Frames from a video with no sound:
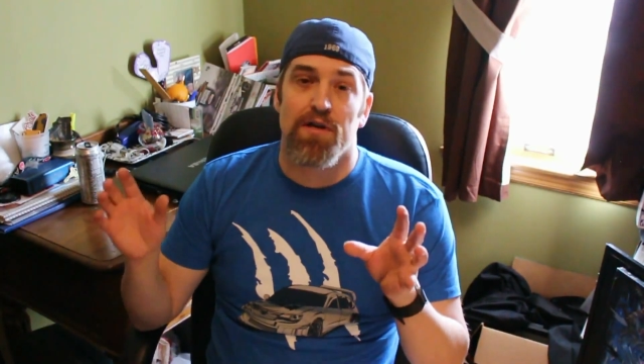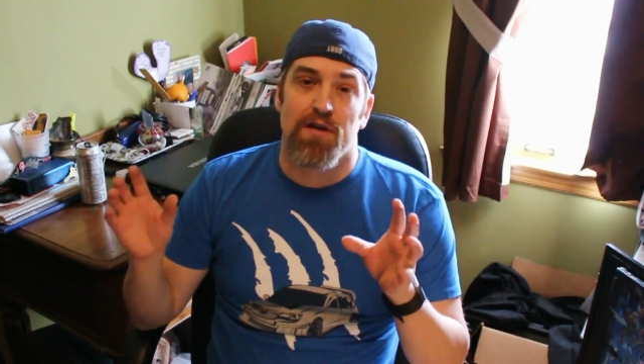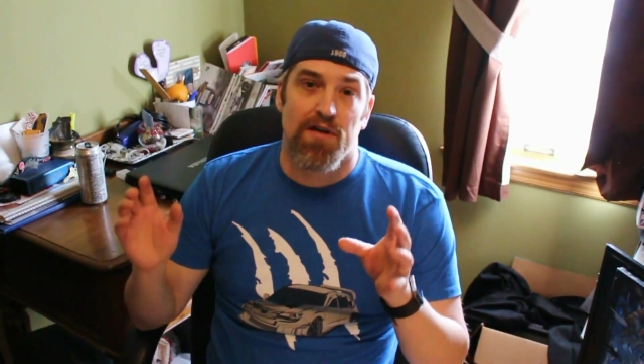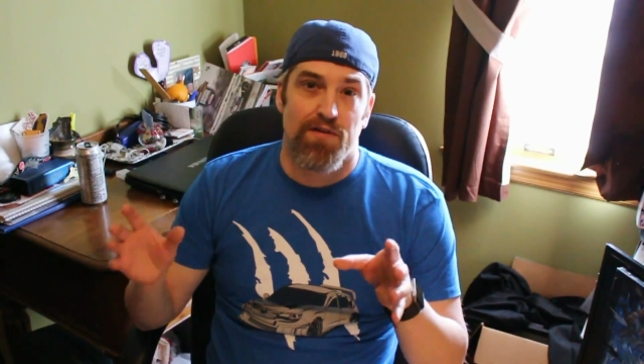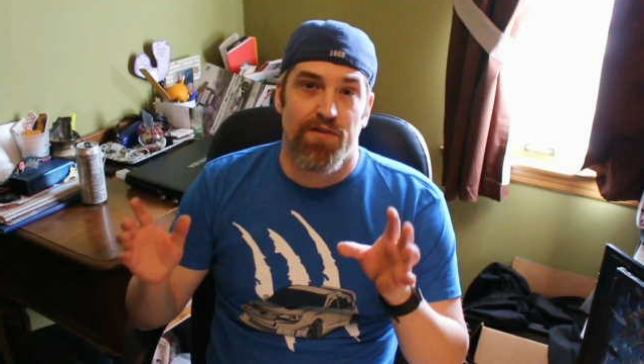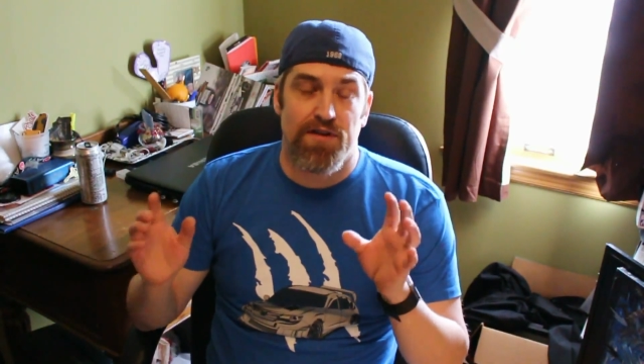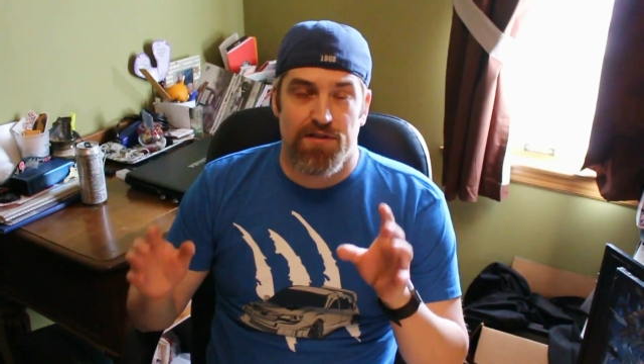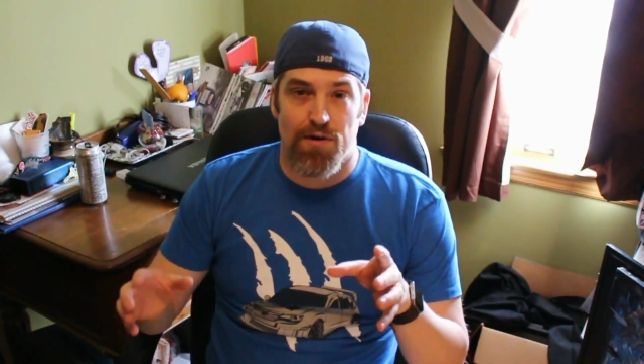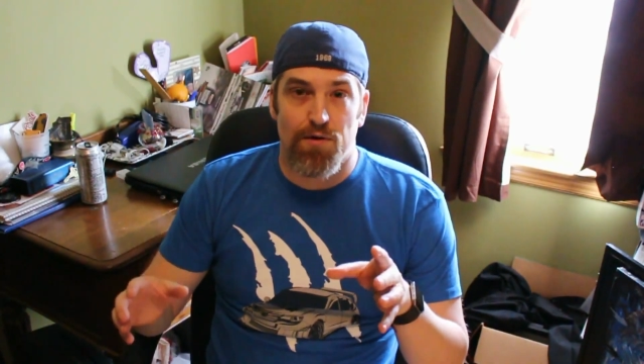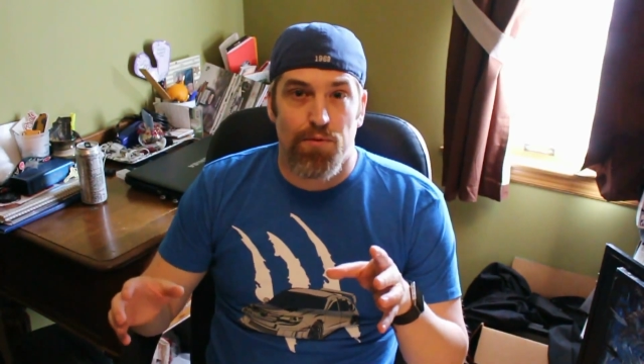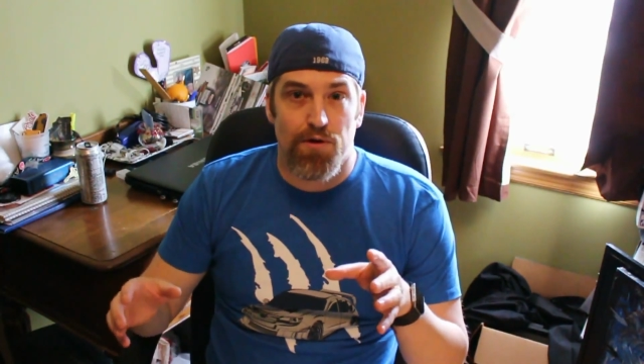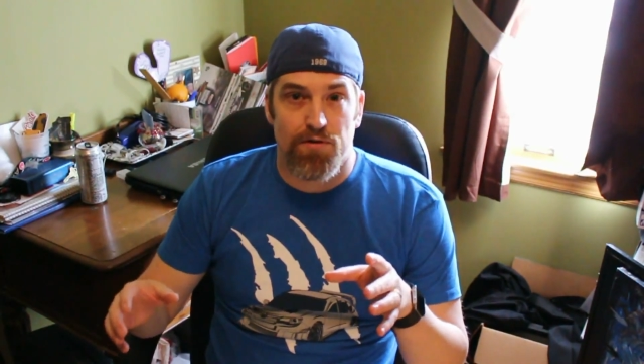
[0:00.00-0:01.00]
Advanced
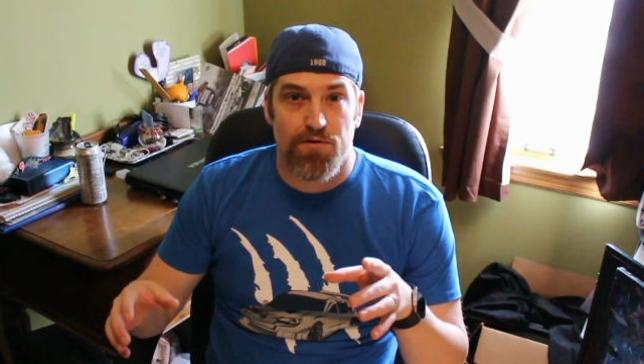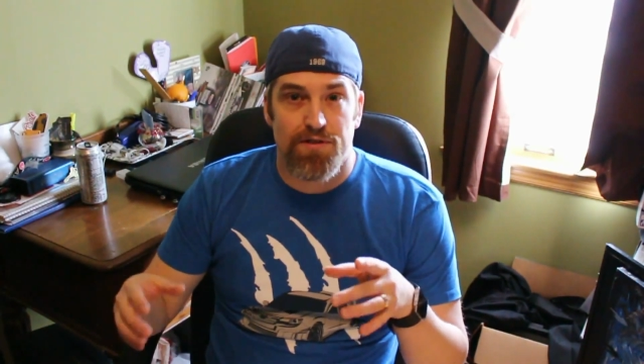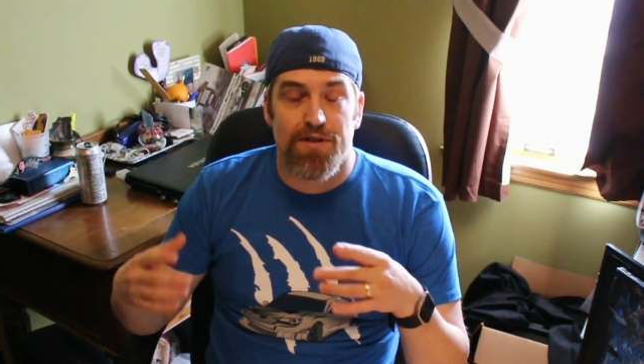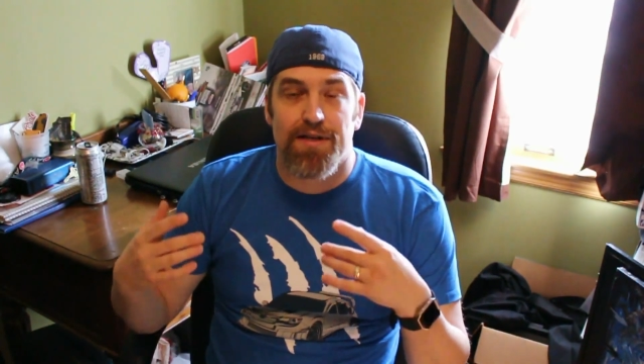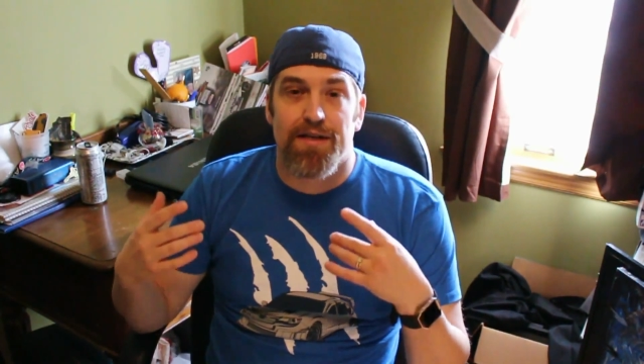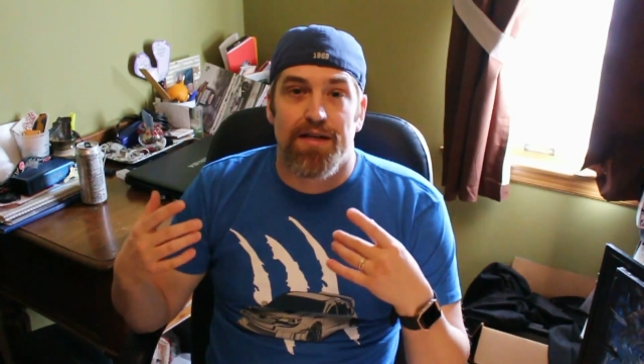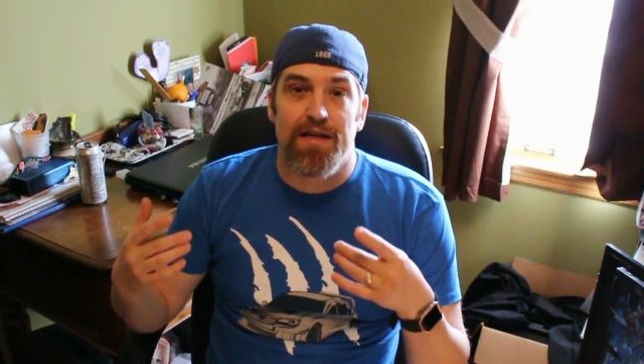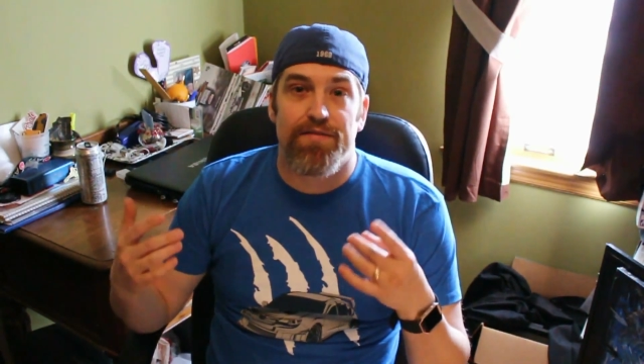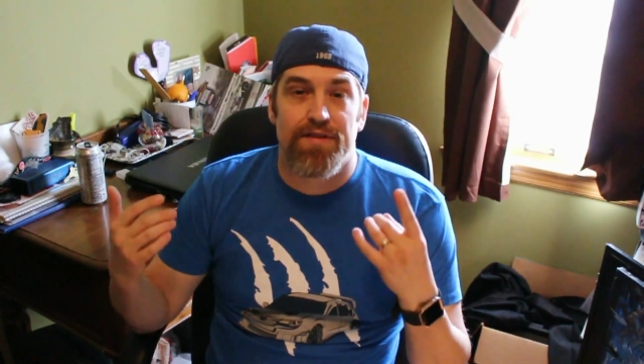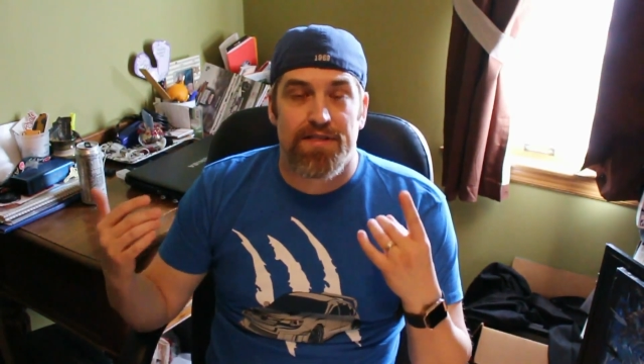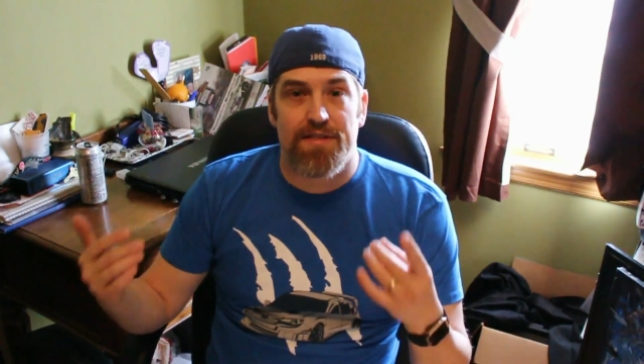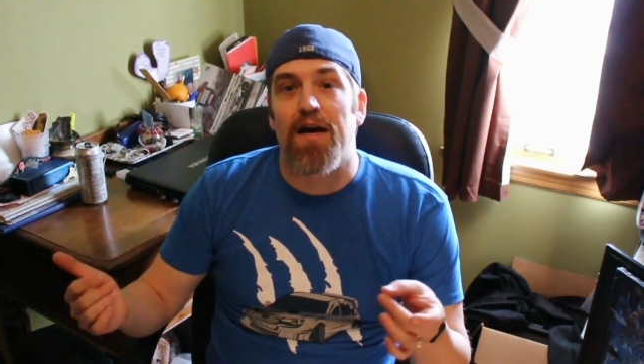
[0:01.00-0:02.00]
Auto Parts
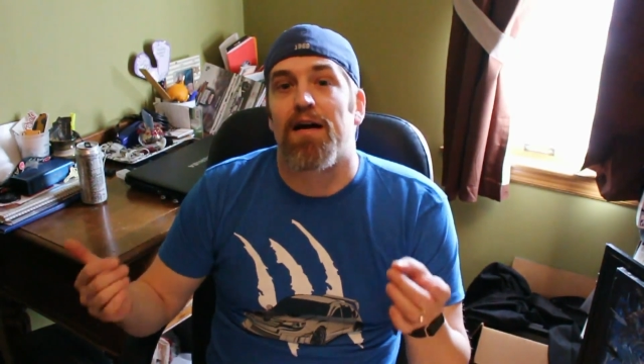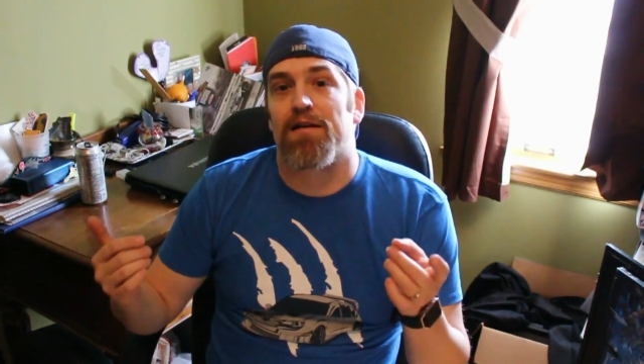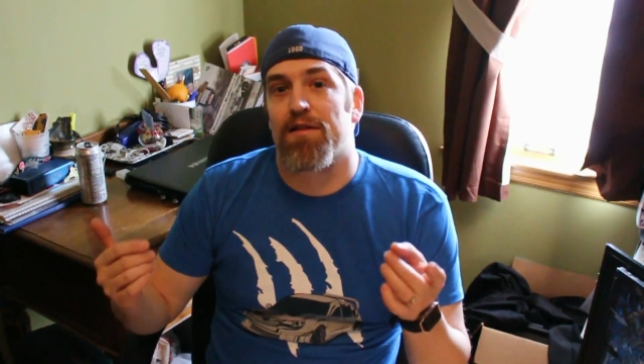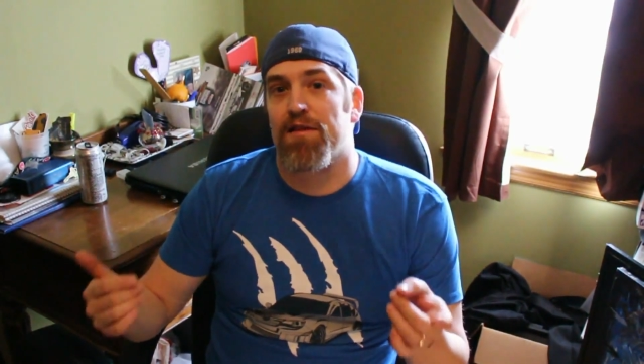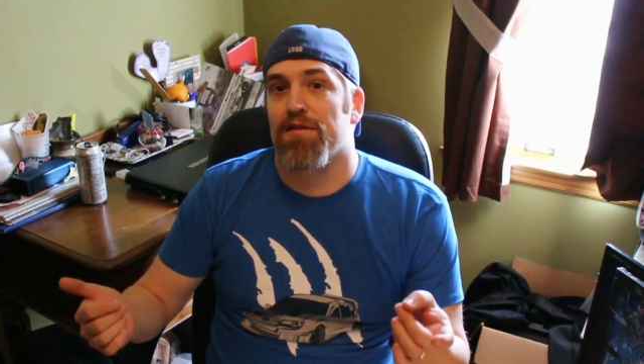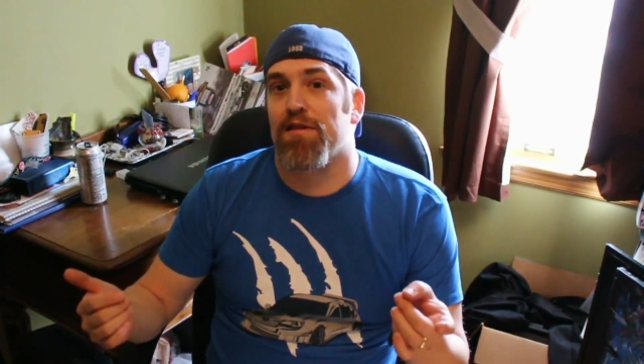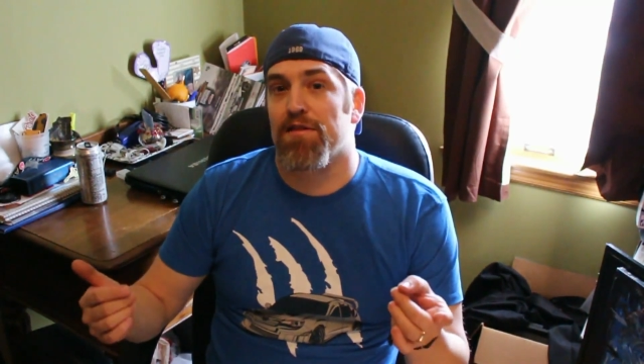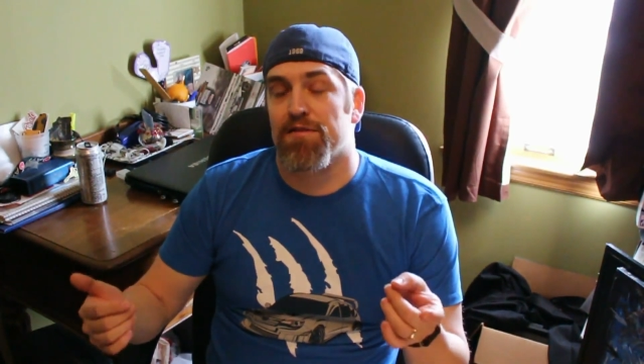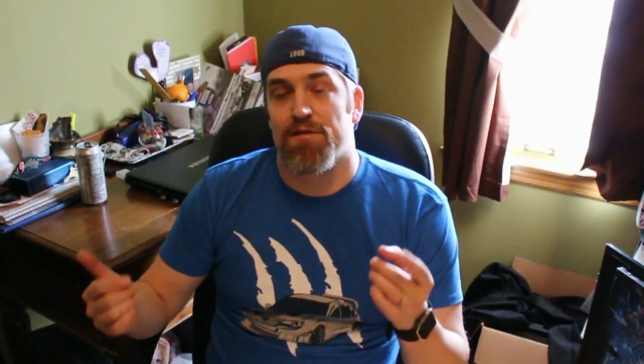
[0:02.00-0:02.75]
even stocked a thing like this.